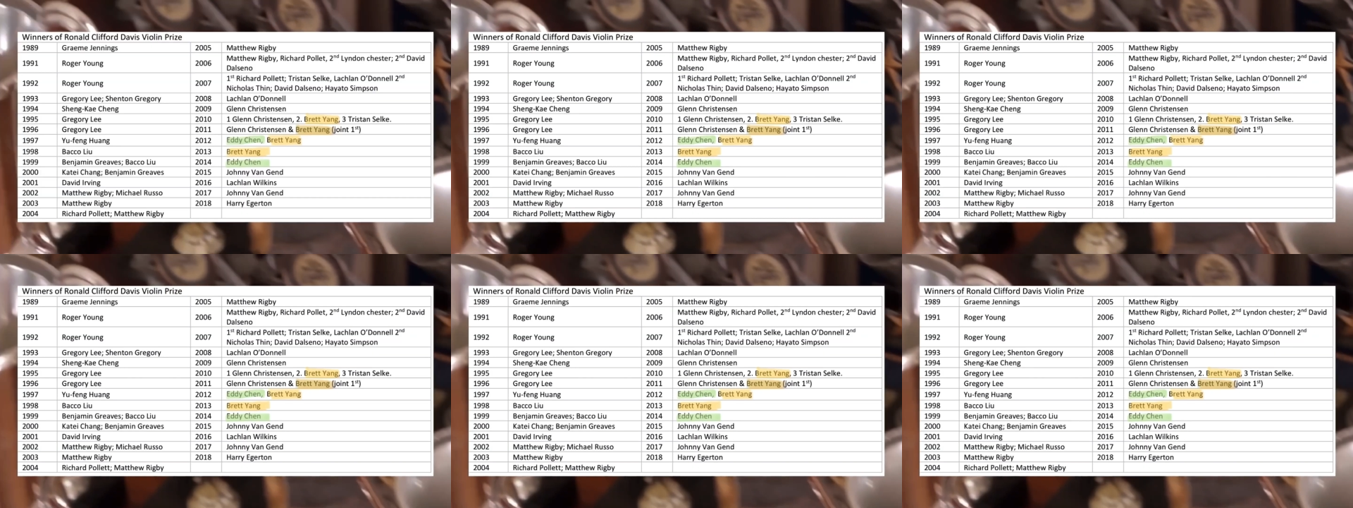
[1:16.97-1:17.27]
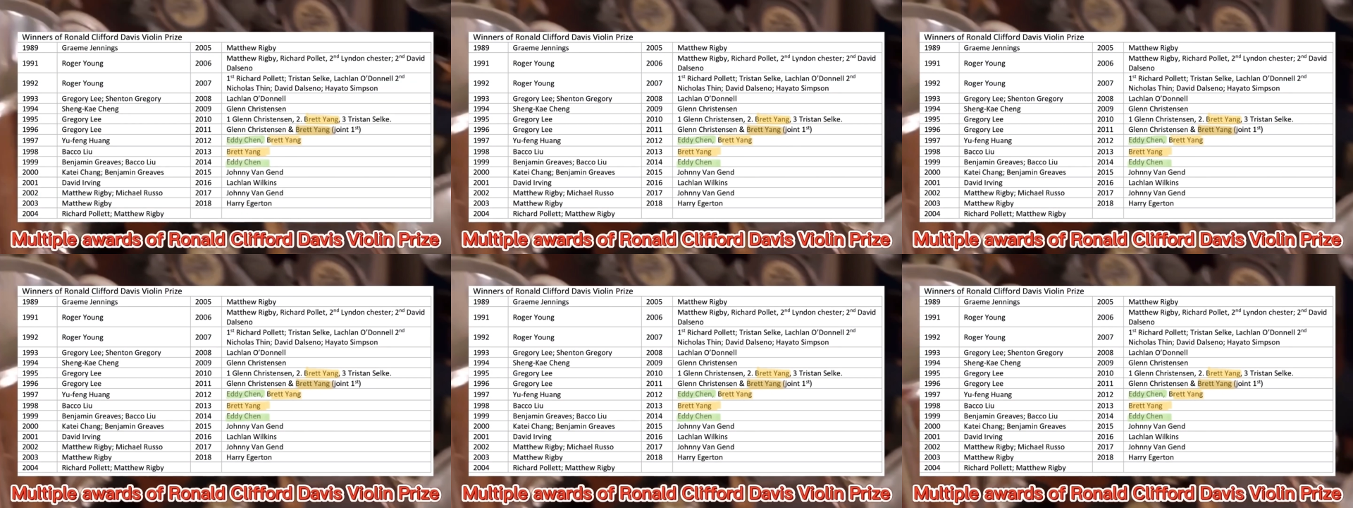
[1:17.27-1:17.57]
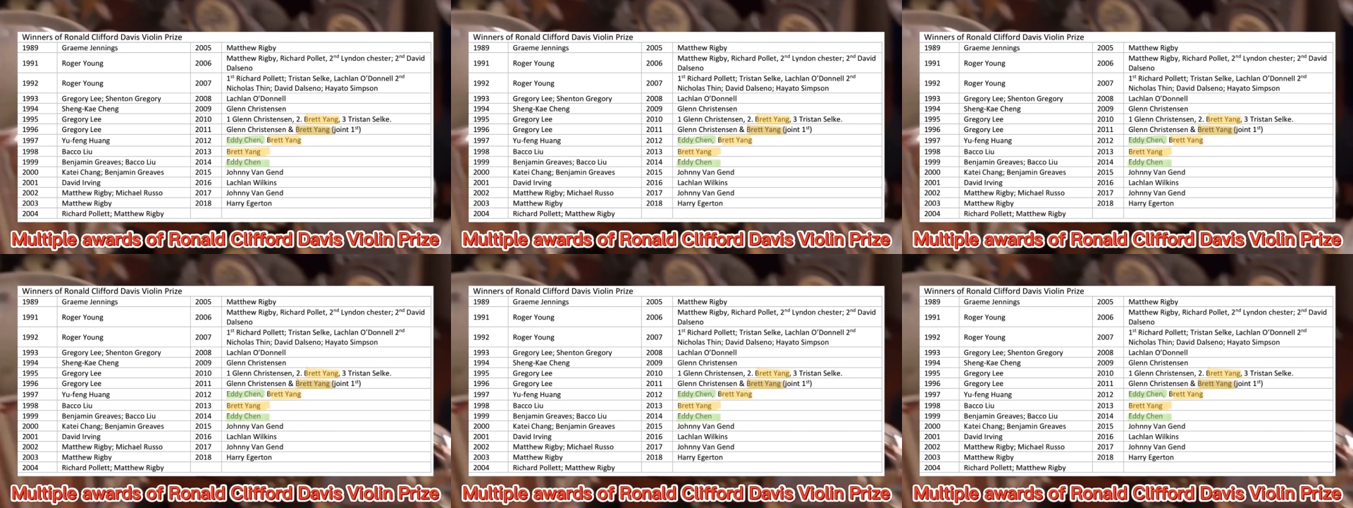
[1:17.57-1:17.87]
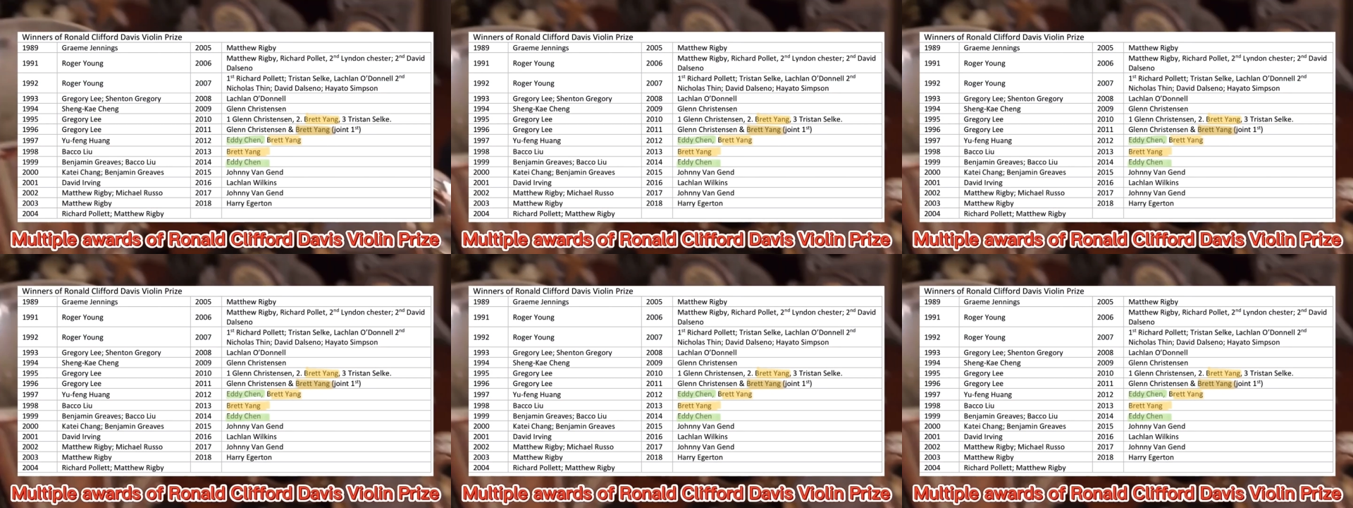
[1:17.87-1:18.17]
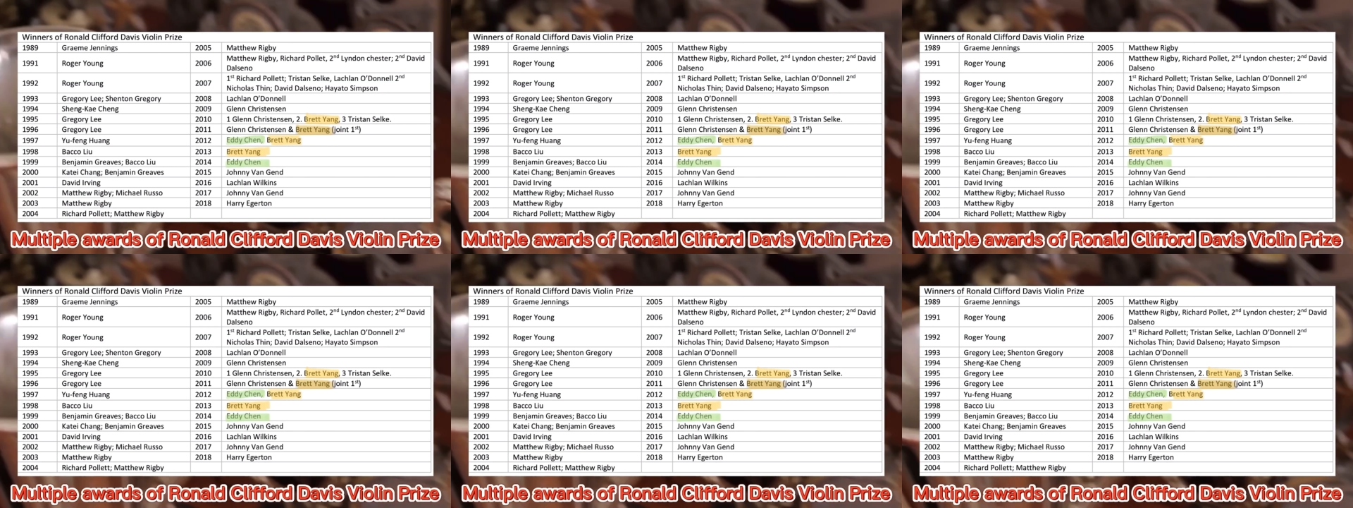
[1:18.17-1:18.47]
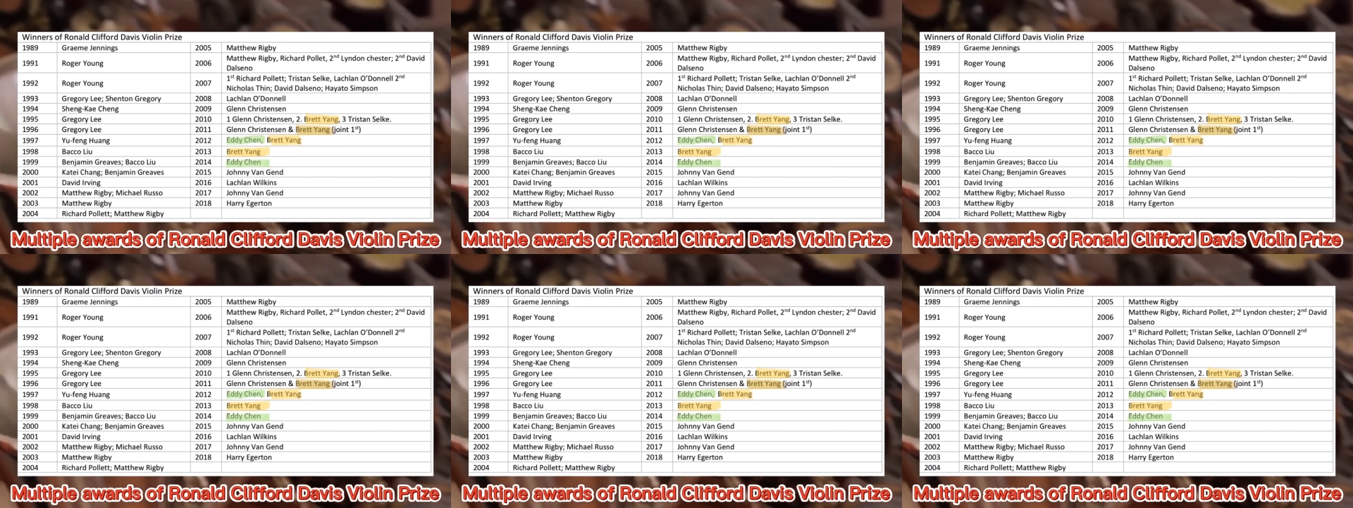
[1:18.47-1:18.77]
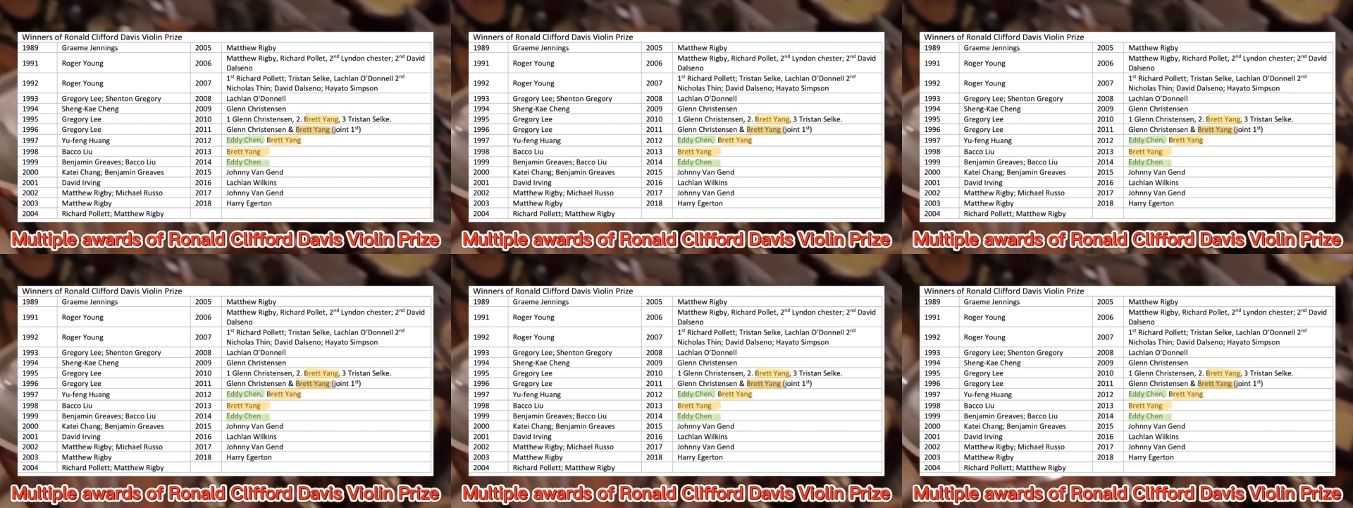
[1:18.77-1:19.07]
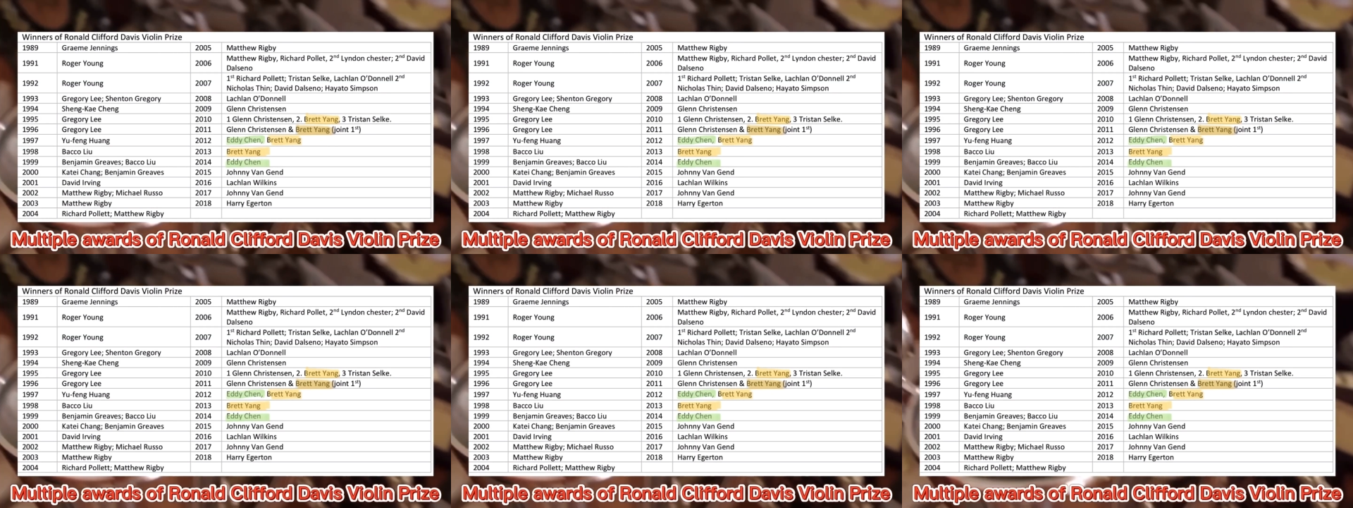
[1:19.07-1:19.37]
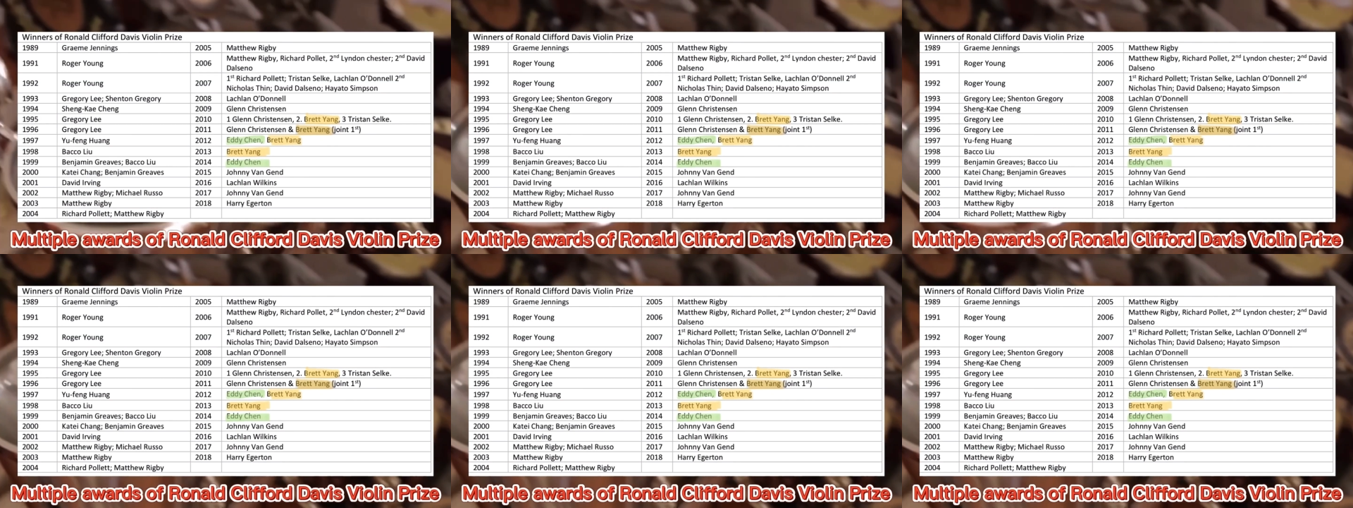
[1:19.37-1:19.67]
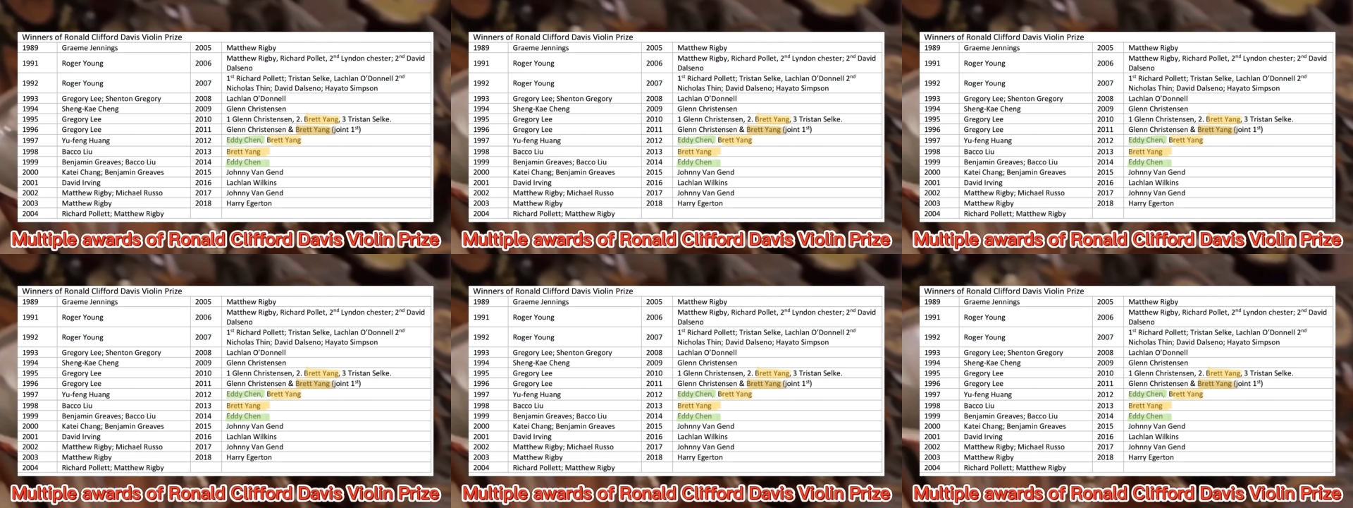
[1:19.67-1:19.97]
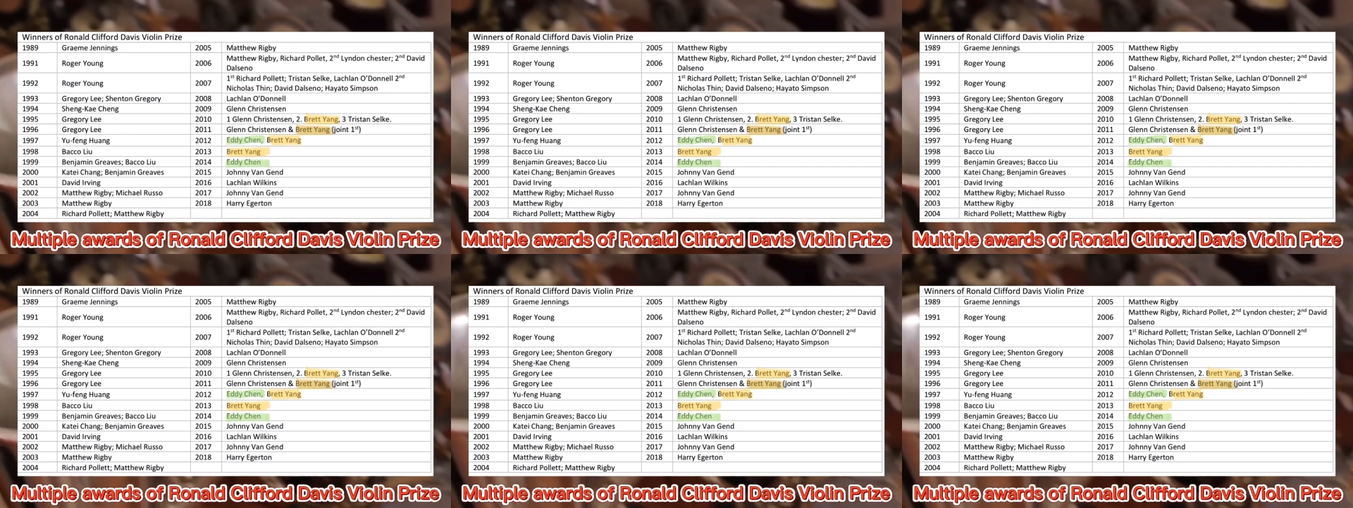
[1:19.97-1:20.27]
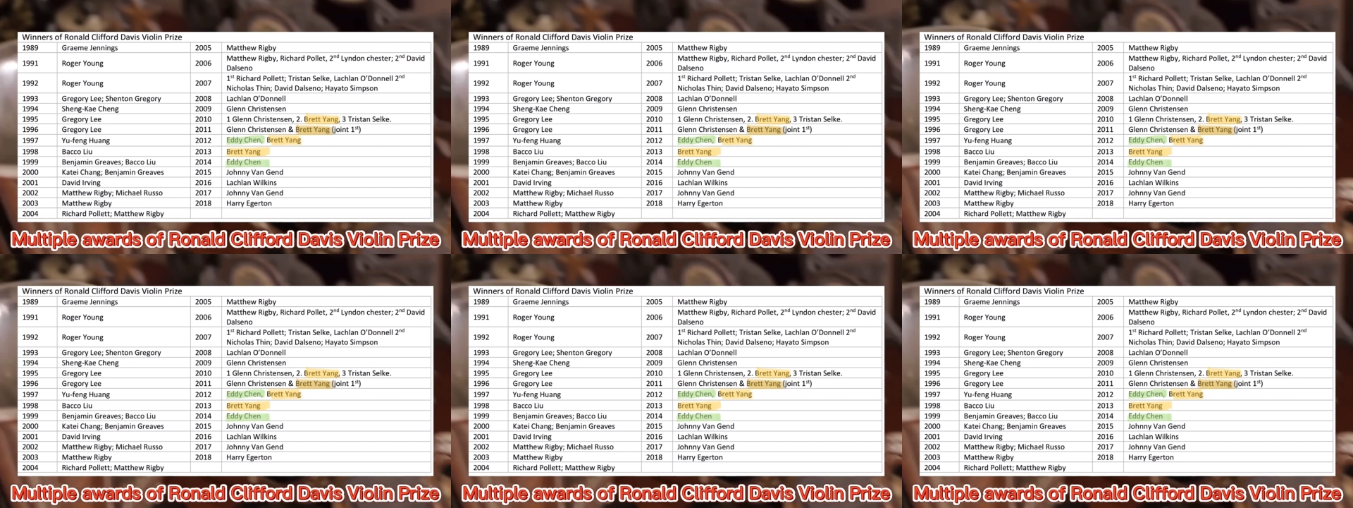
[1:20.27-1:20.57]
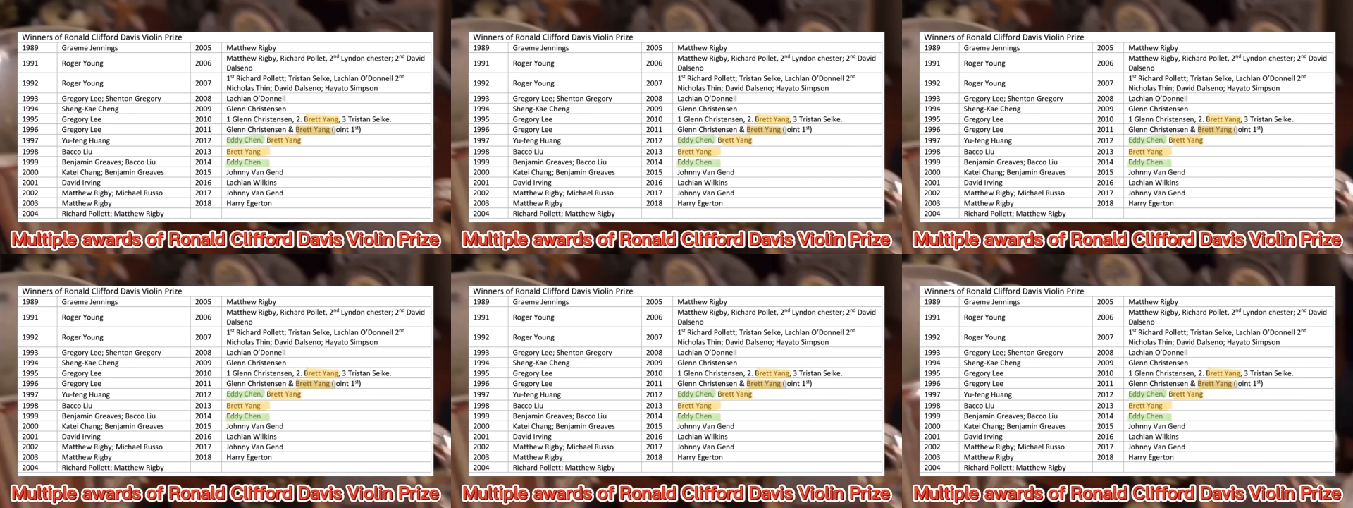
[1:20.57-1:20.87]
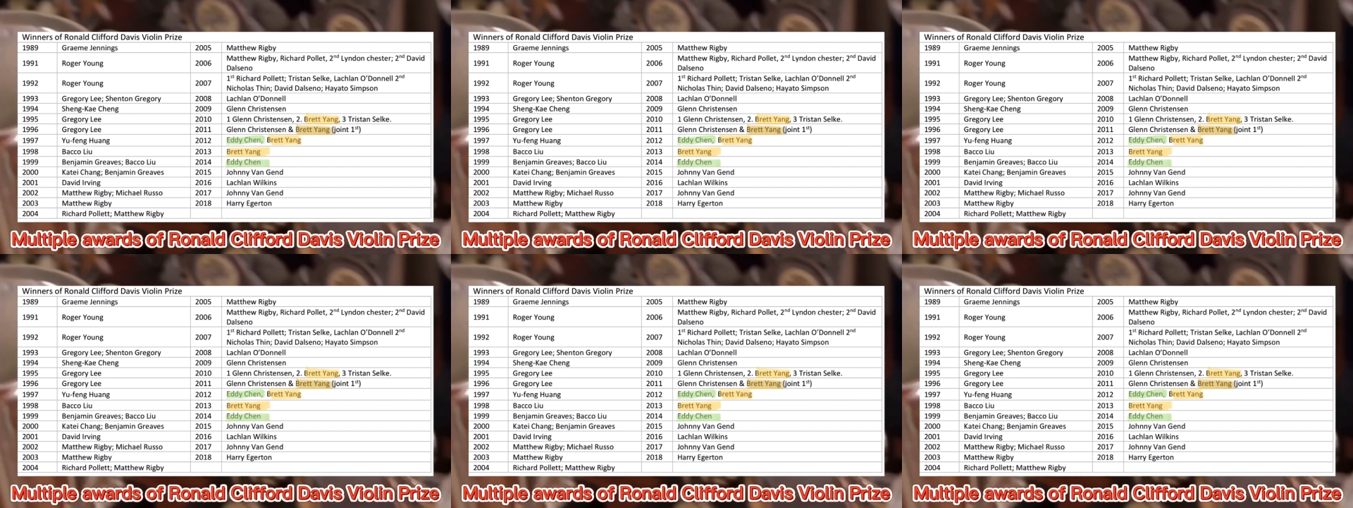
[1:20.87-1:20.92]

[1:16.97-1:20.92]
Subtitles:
[unreadable: no face in view]